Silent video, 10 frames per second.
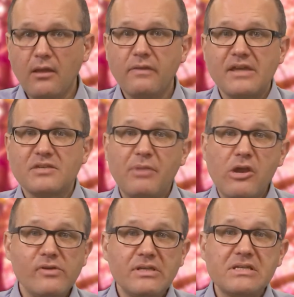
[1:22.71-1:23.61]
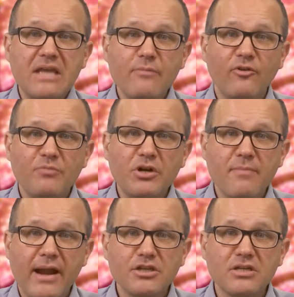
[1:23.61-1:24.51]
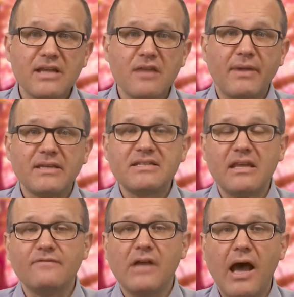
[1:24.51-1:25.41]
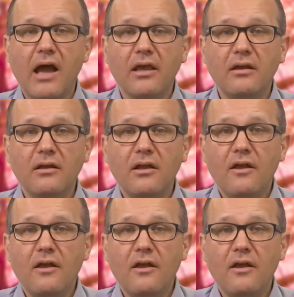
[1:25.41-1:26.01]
The experienced team of money managers led by Stephen Harker